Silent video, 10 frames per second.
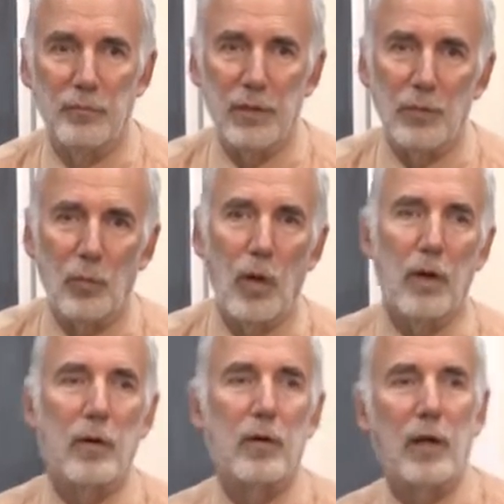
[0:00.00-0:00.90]

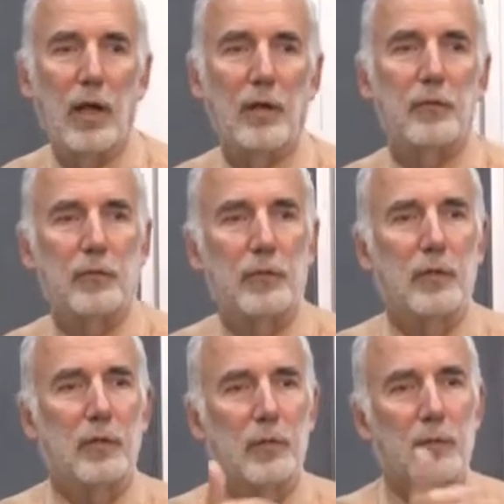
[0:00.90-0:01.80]
beware as
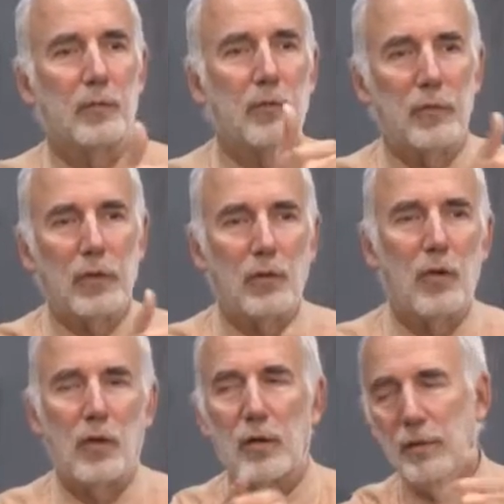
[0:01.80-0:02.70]
you're moving
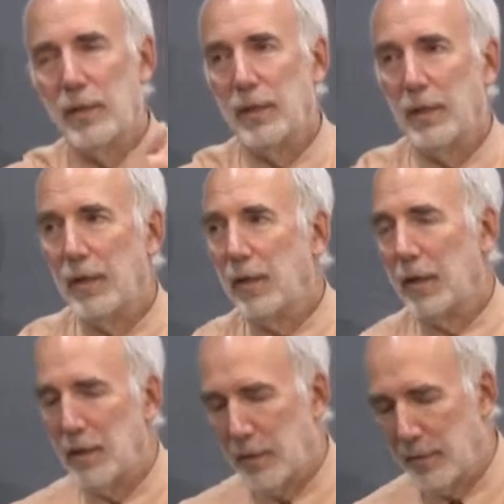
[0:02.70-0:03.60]
along
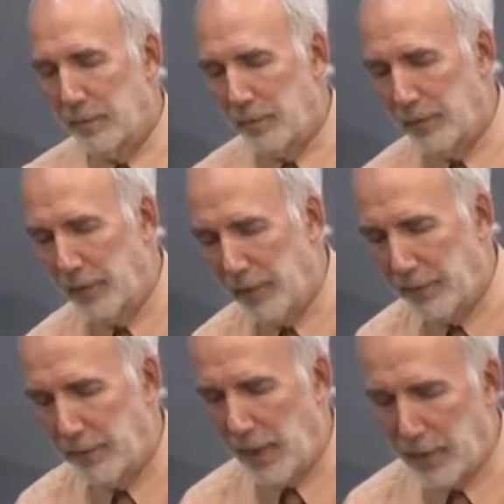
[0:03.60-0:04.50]

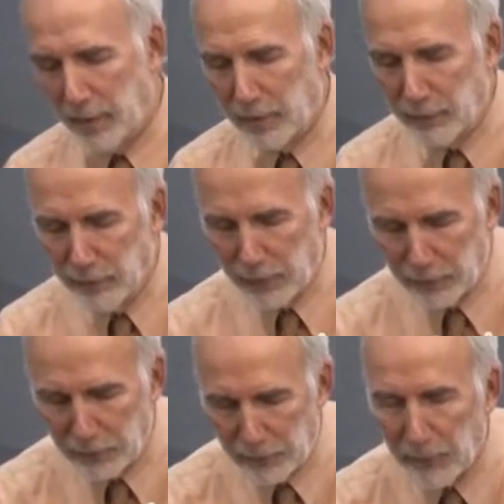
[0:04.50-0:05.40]
that
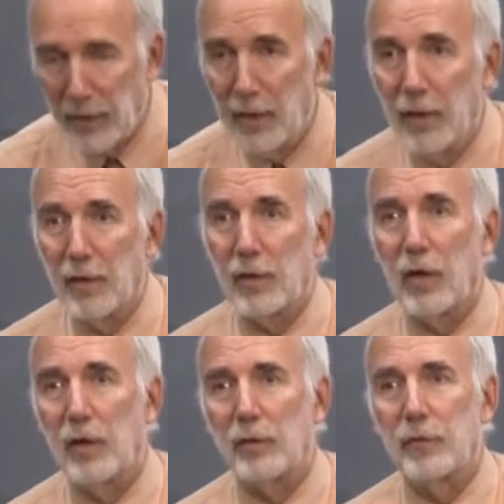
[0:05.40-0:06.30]
exists.
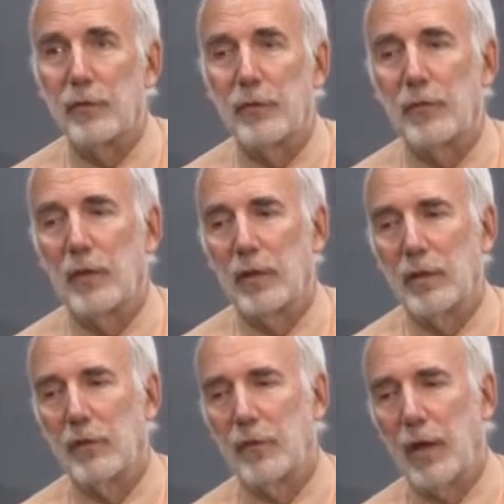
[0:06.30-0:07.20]
Congress, at
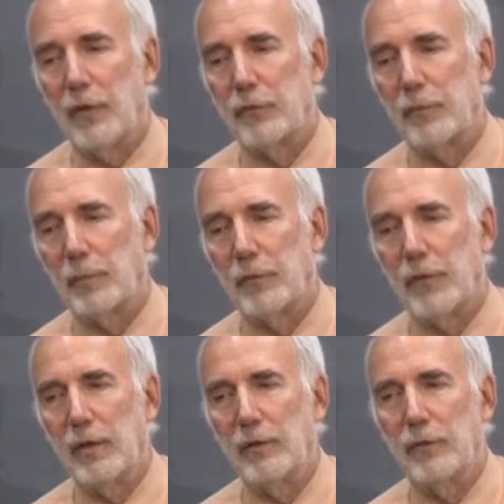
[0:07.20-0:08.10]
least the House of
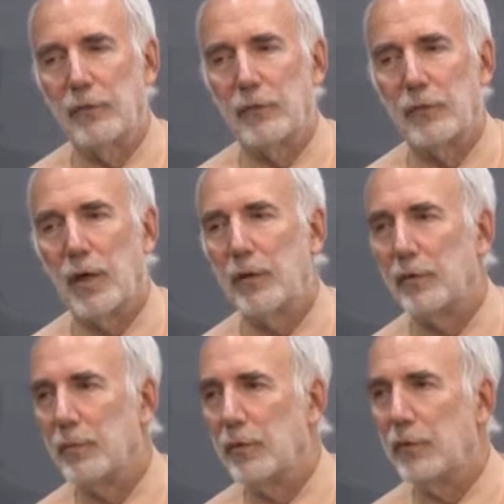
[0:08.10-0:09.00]
Representatives, is trying
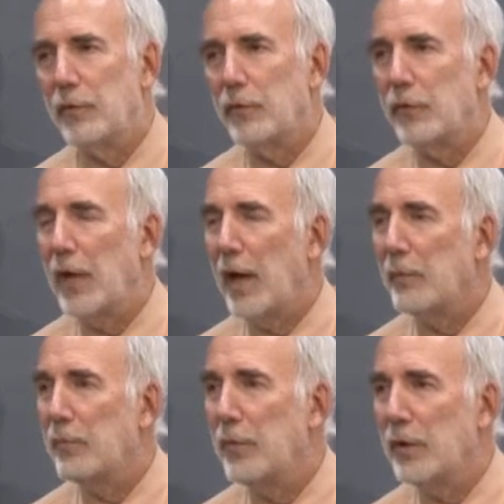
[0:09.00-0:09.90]
to reduce
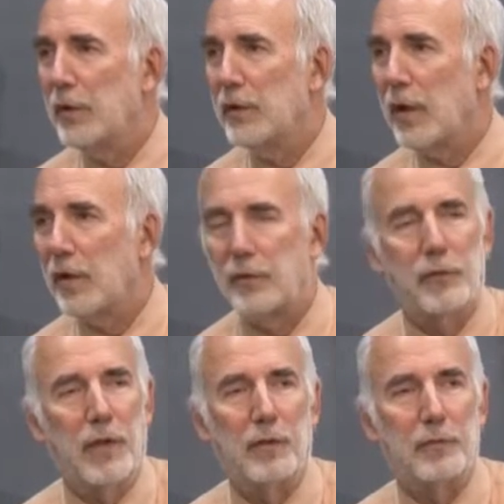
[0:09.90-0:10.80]
that $1 million
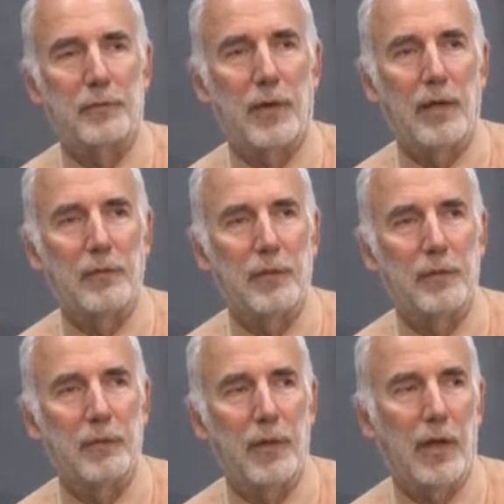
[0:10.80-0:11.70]
down to
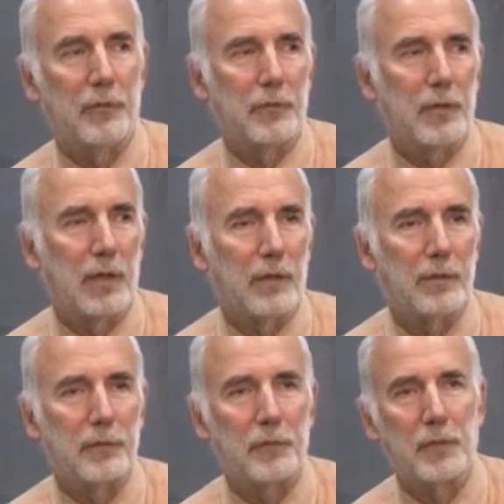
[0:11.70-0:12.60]

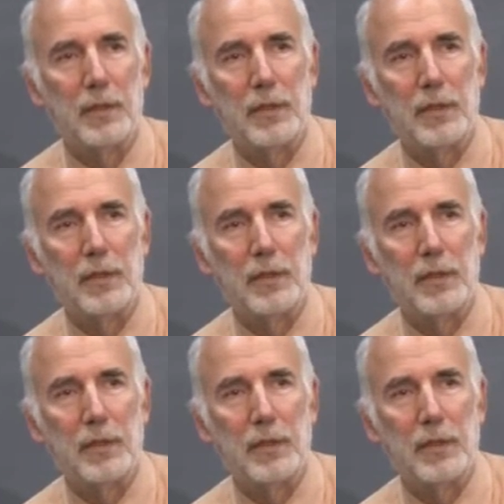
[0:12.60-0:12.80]
$500,000,